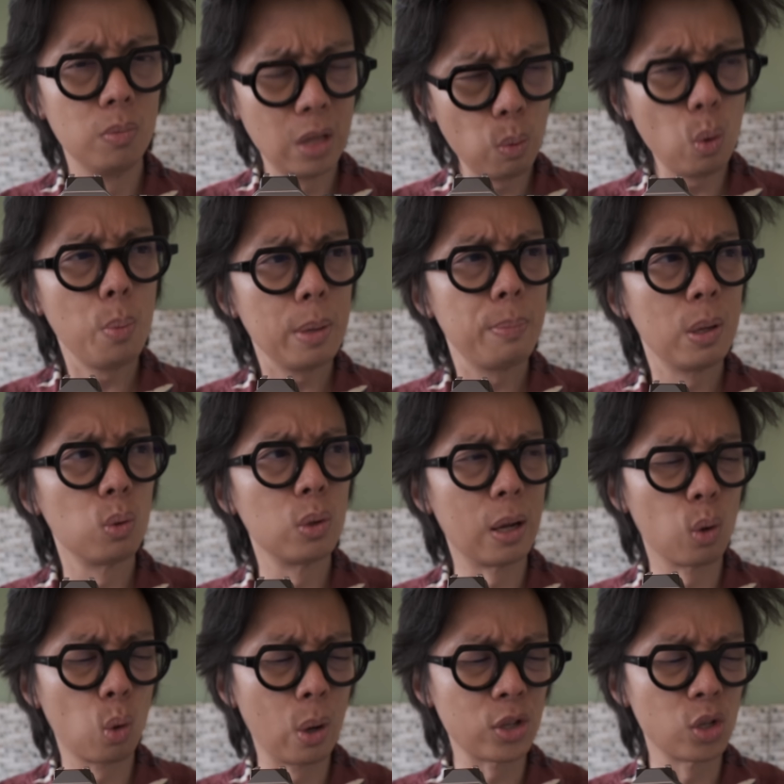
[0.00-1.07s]
There will be people that will
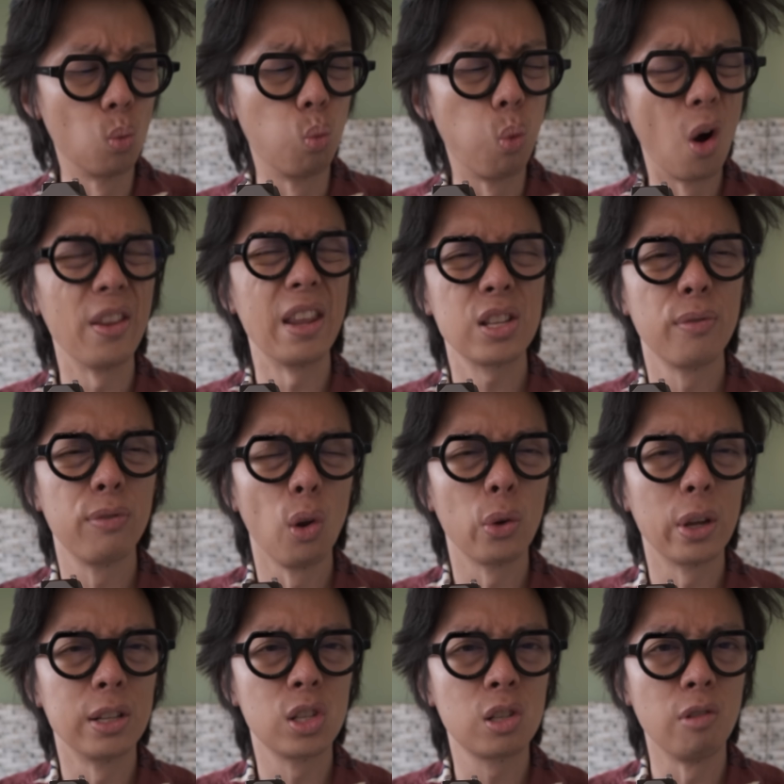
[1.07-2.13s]
question why there's a
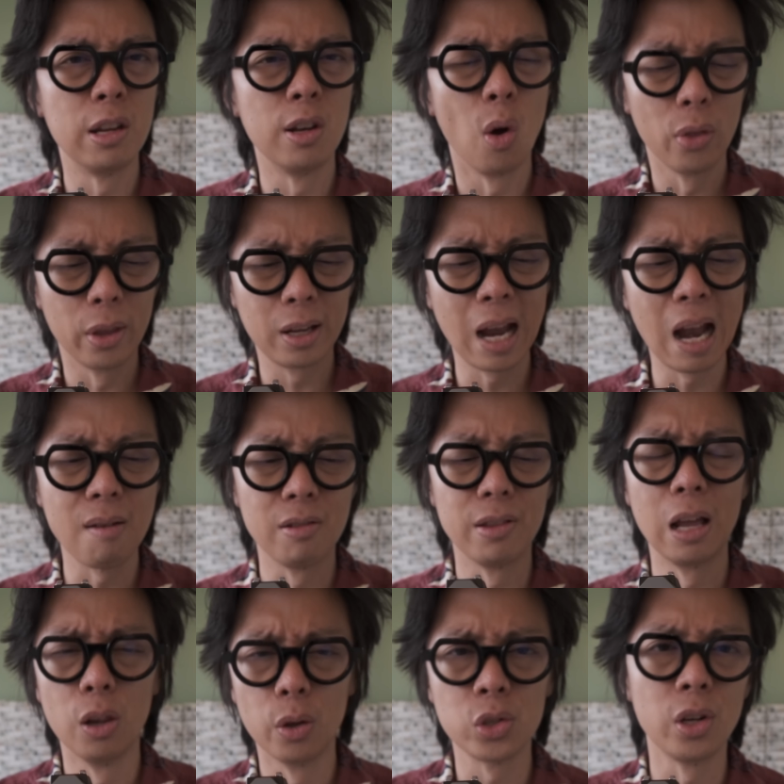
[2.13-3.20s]
vlogging screen on a camera
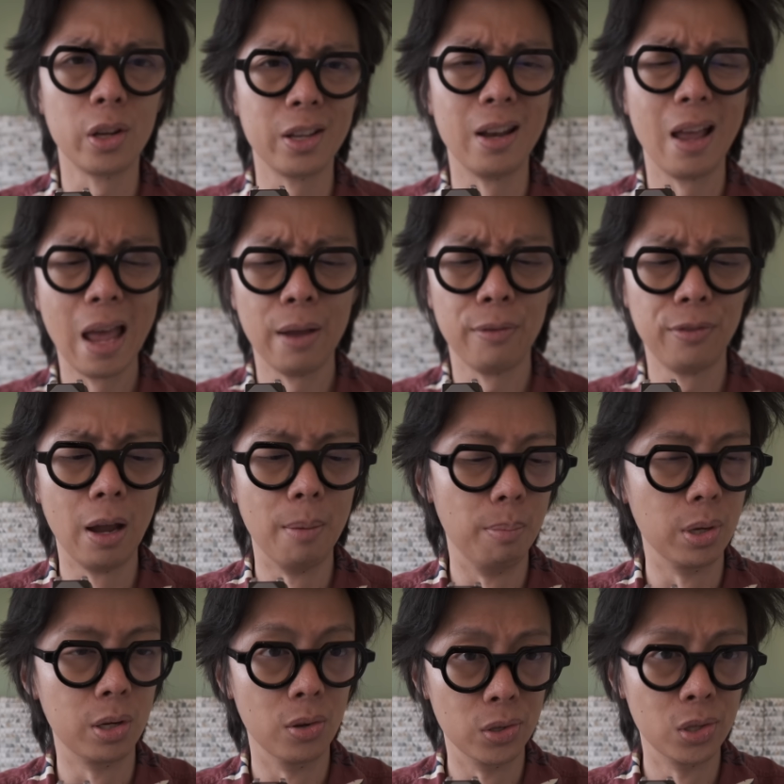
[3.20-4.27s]
that looks like an FM,
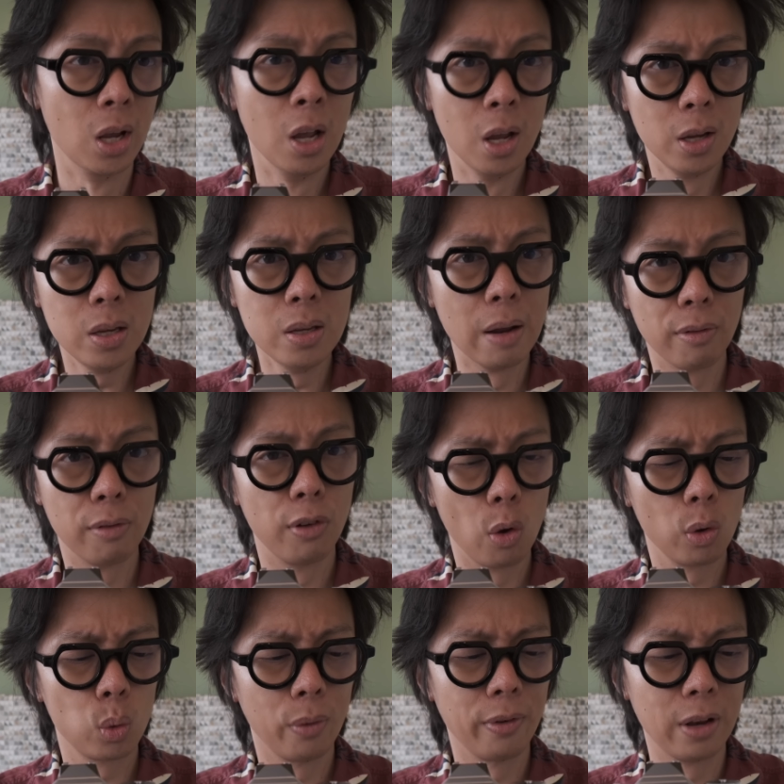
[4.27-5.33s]
because you never
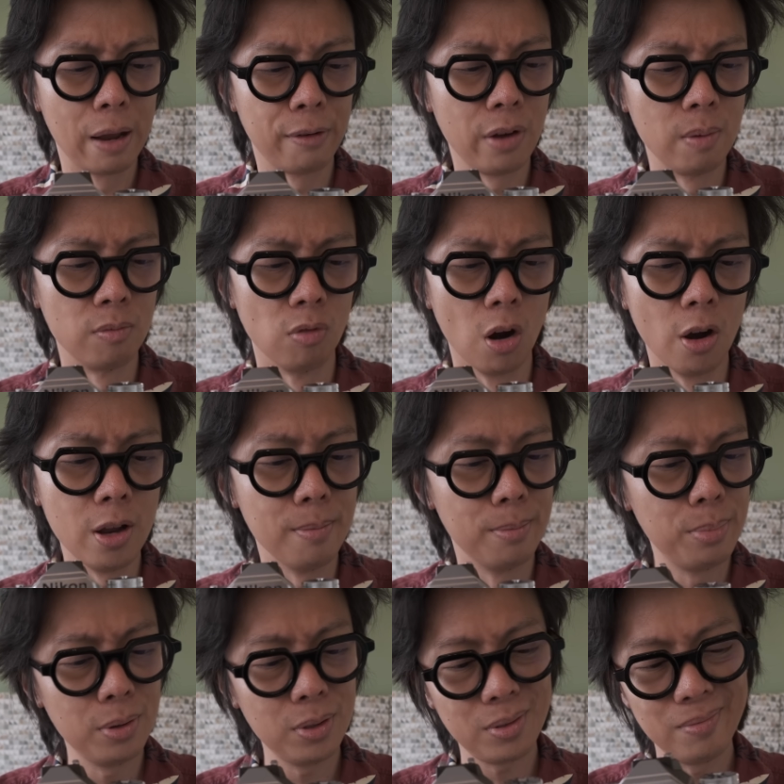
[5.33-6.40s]
vlogged with an FM, right?
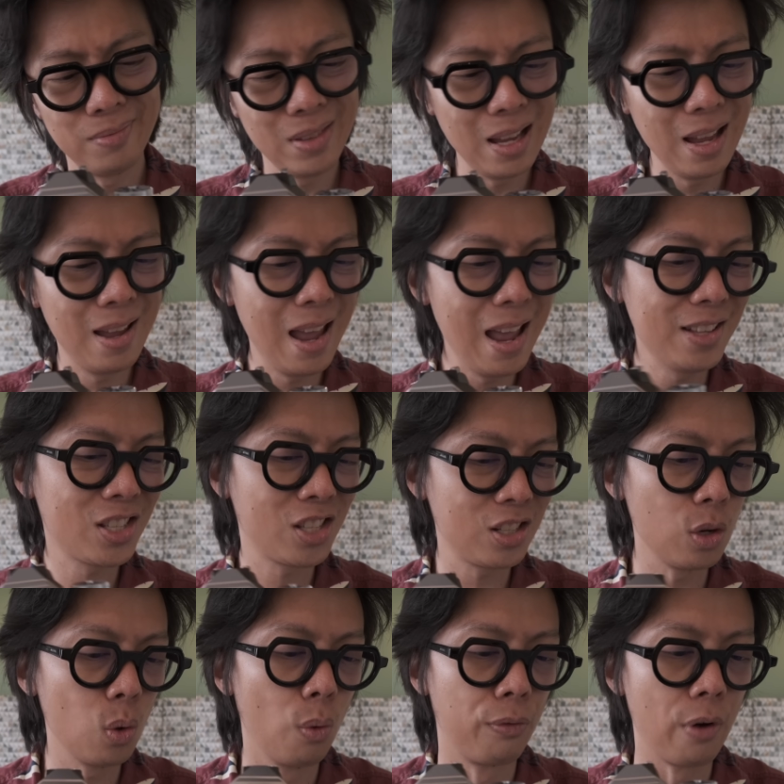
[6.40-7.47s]
But it's
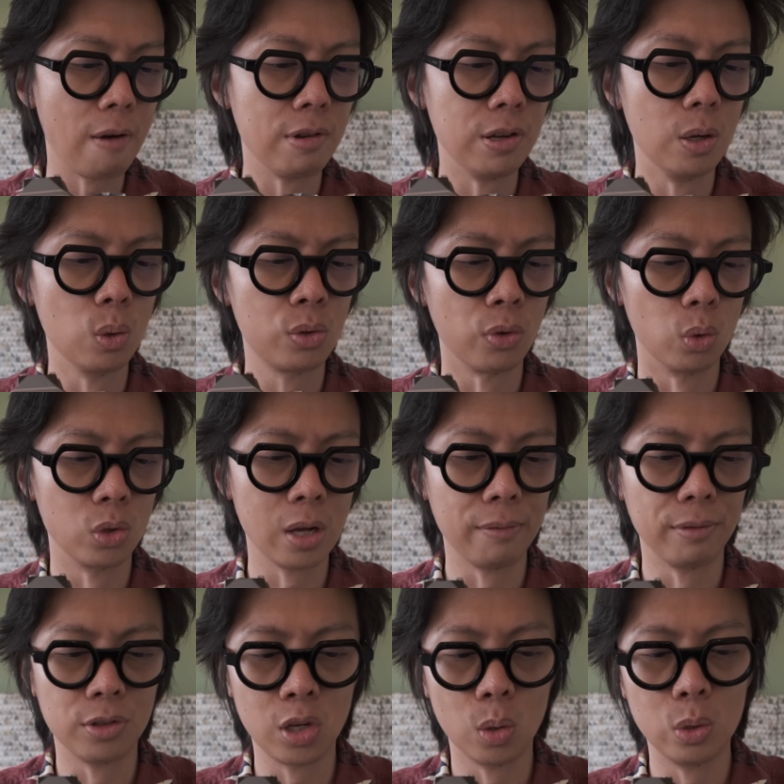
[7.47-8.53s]
still very useful to have
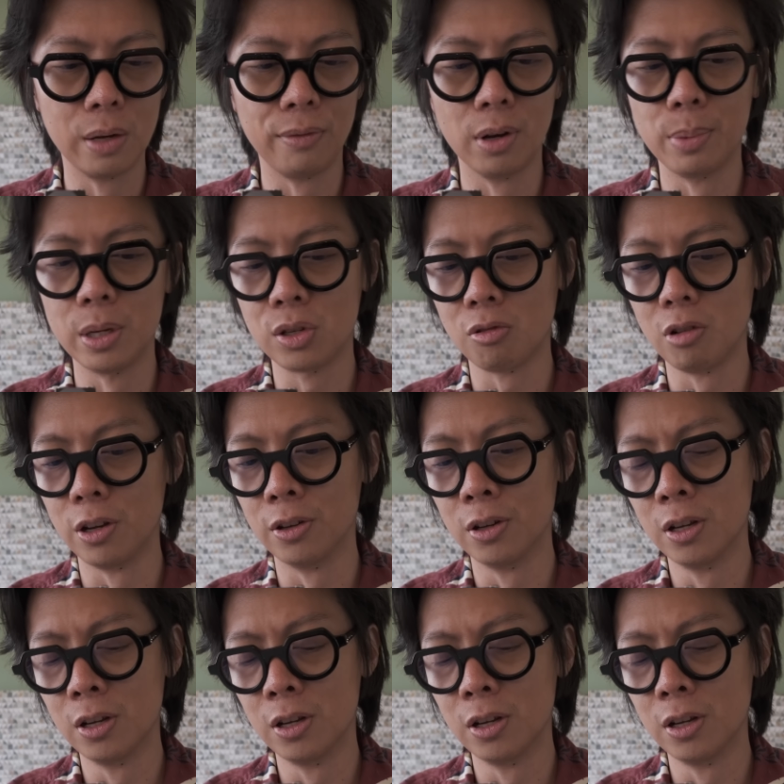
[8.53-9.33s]
a Tilty Flippy screen.